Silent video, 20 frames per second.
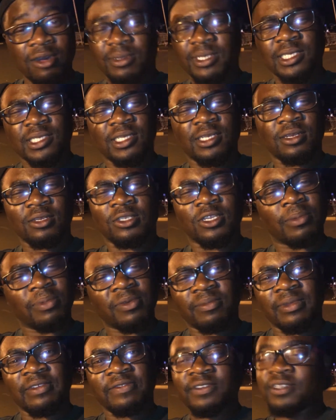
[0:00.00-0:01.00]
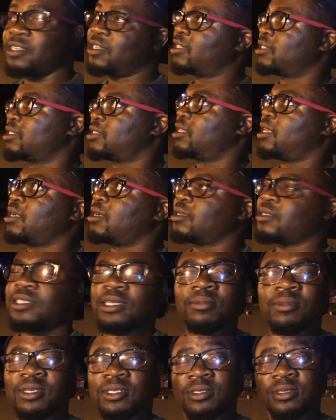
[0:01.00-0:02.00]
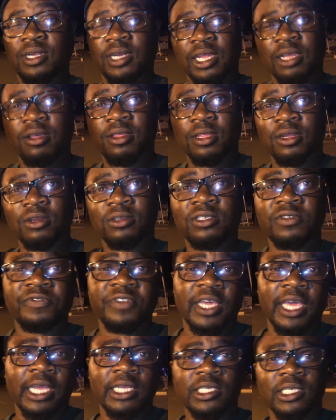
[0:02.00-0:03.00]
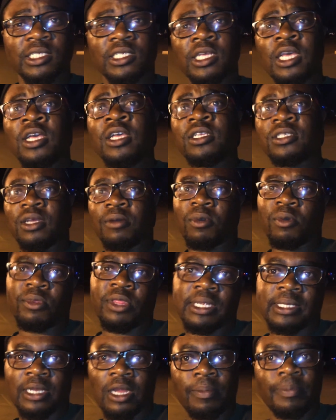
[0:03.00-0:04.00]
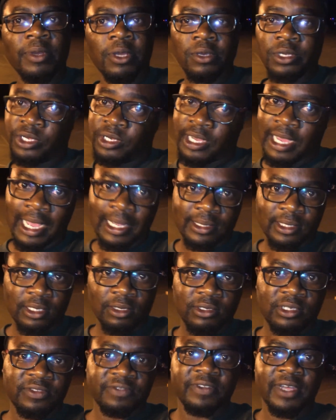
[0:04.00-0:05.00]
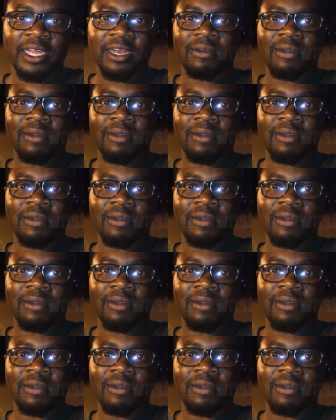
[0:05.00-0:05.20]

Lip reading: always see it on top of my fingers. There, somewhere. So click on the notifications so when there's an upload, you guys are notified,